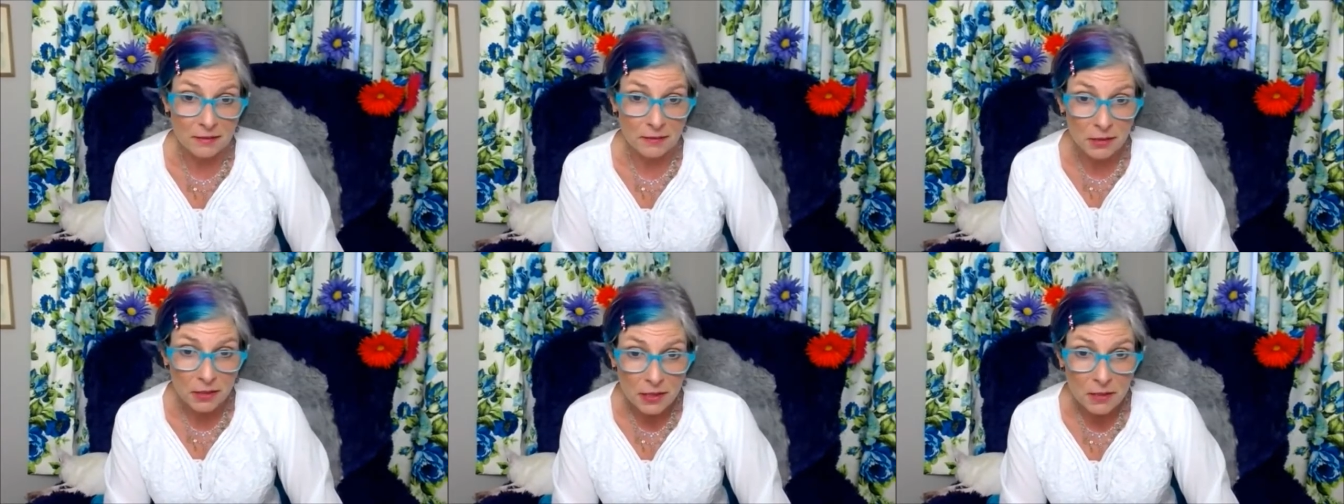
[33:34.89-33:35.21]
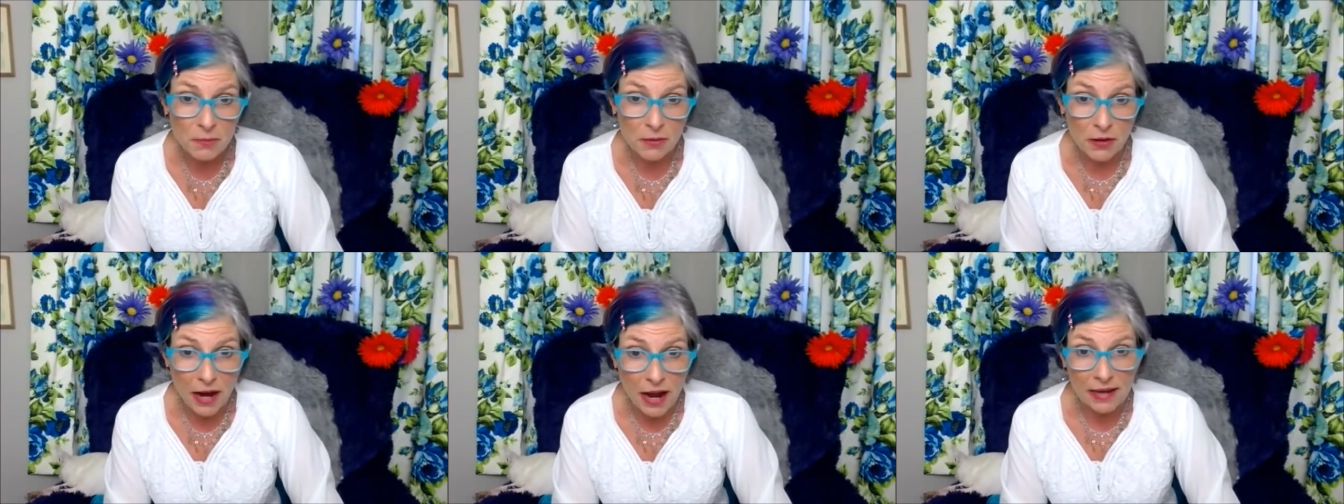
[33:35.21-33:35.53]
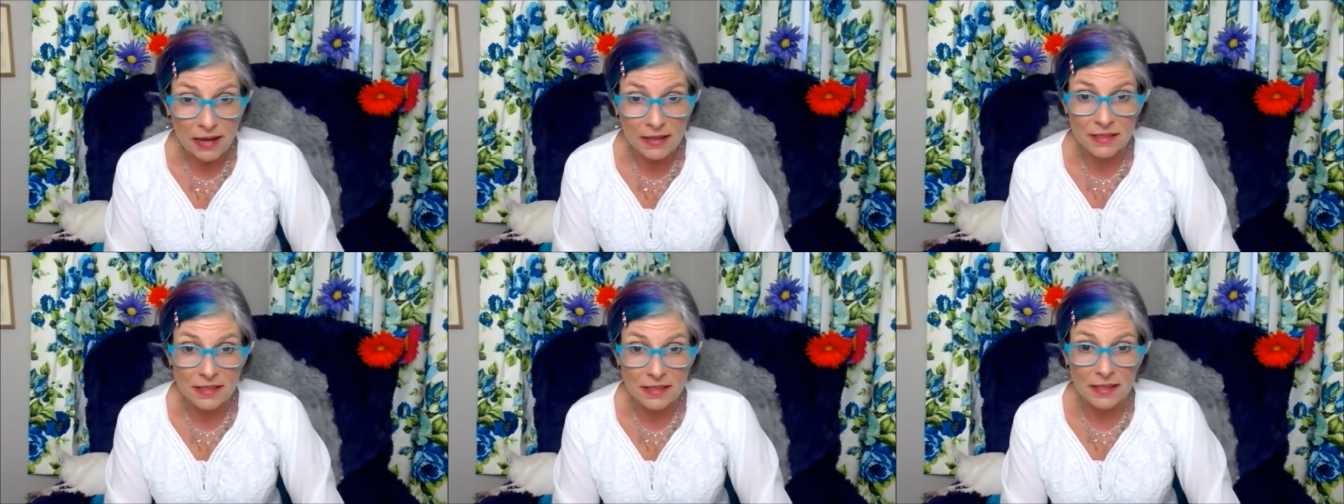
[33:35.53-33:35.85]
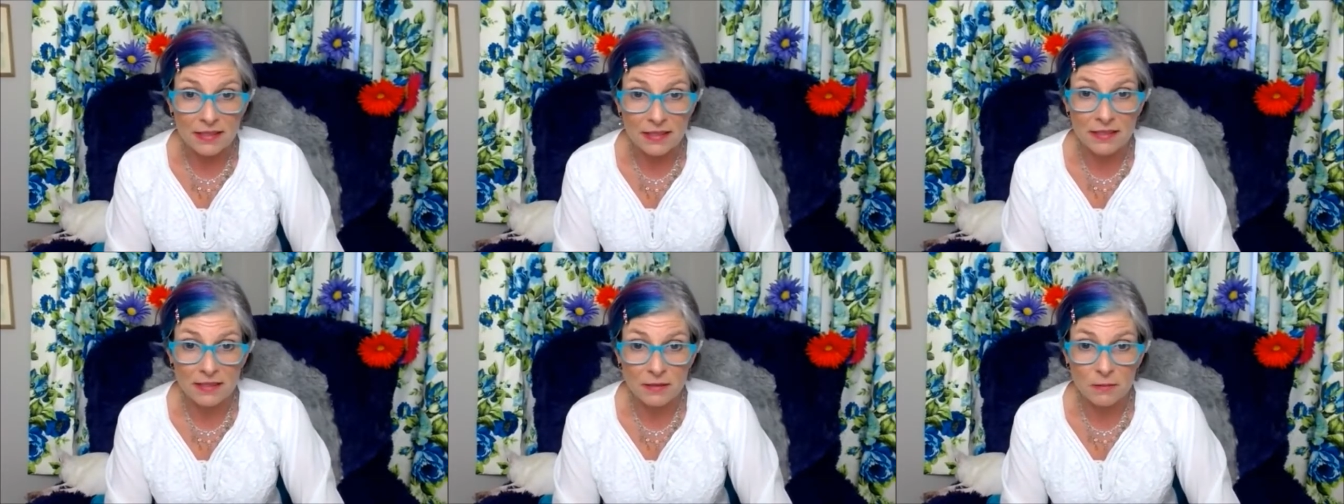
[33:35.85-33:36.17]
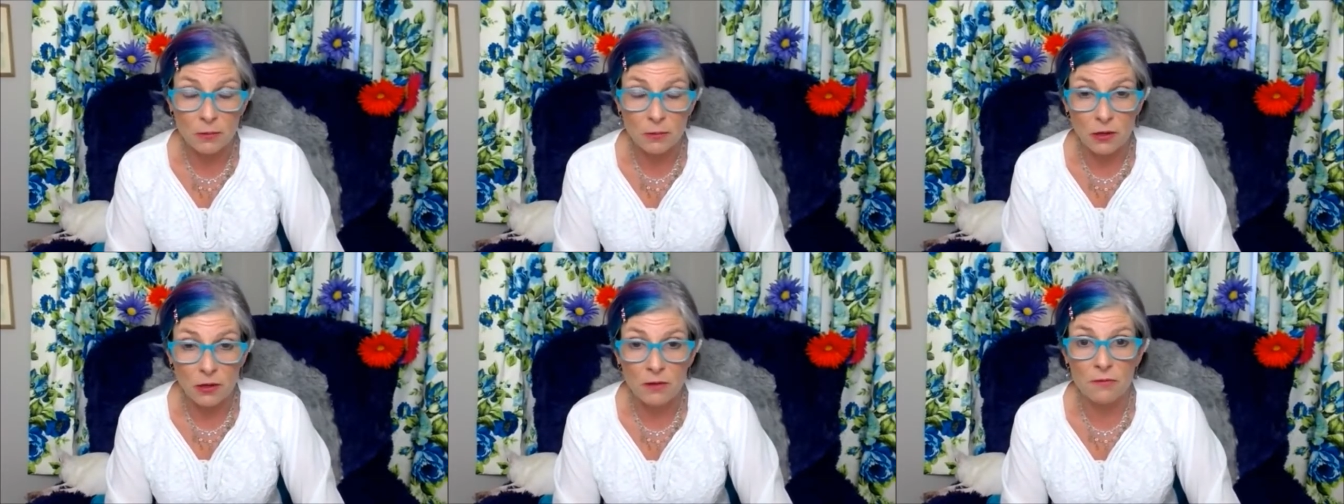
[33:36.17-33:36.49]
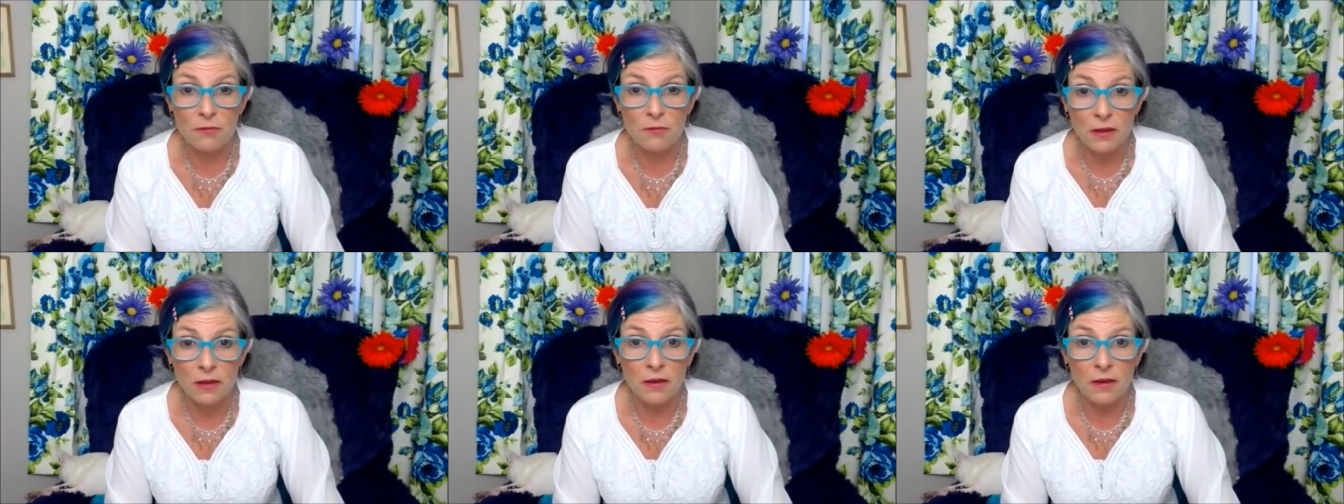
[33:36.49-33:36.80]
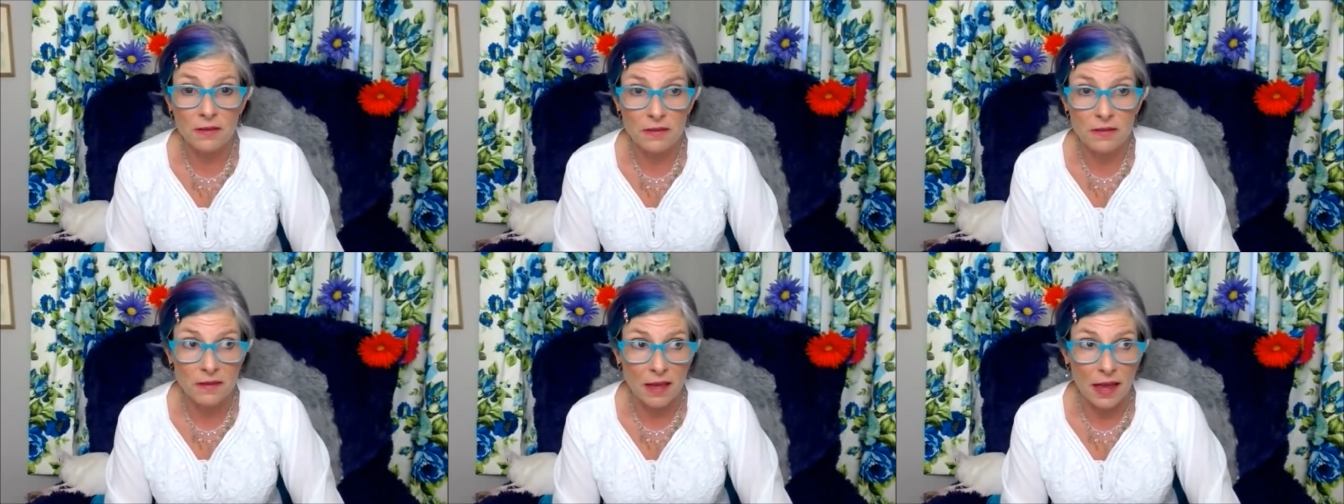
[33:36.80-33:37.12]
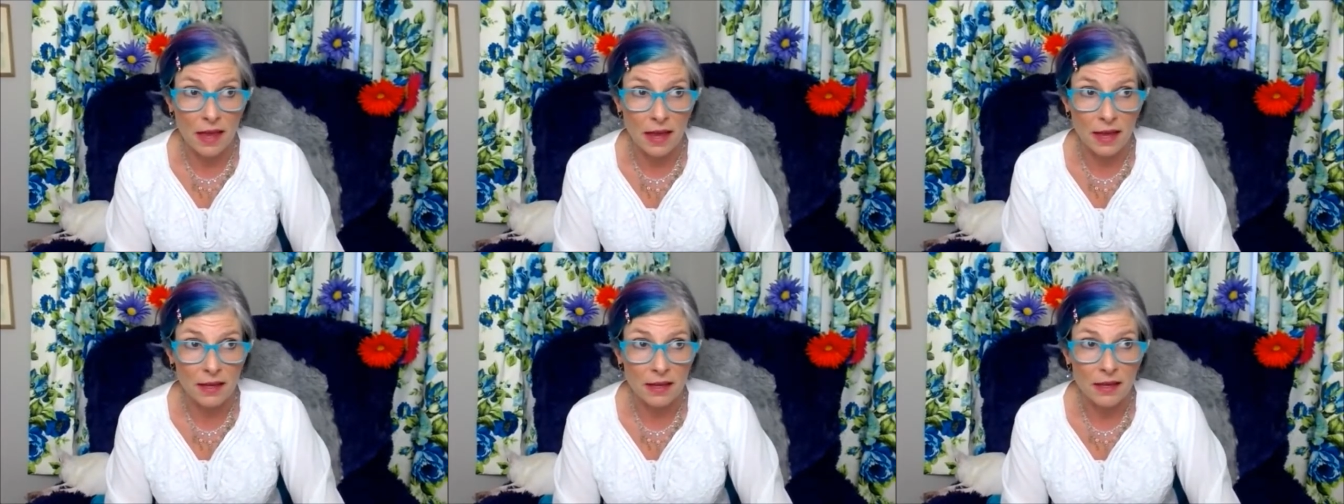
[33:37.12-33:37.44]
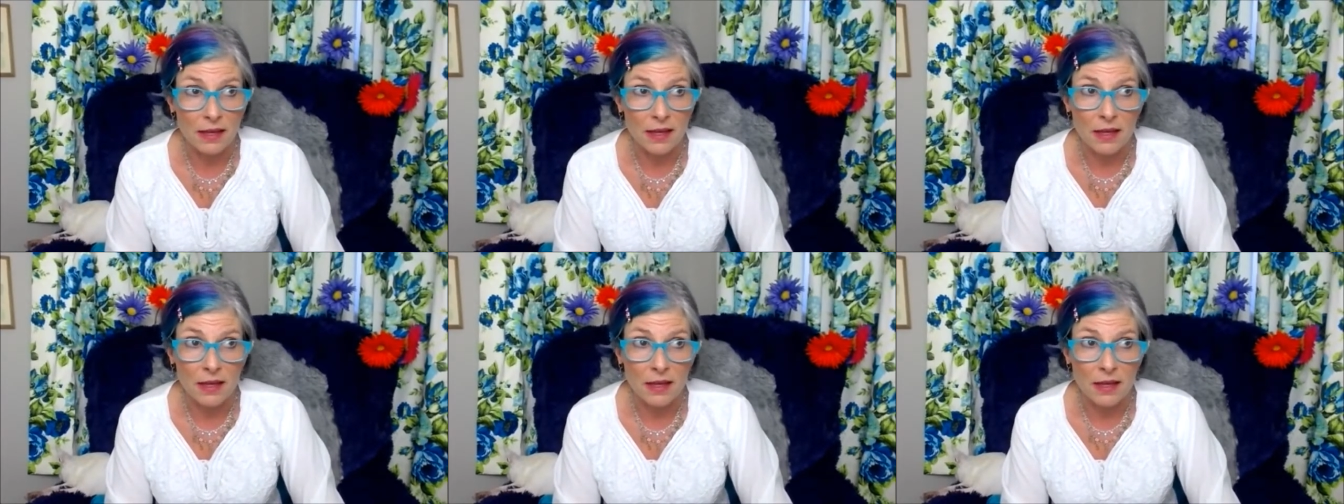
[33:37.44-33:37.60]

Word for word: really practice what it feels like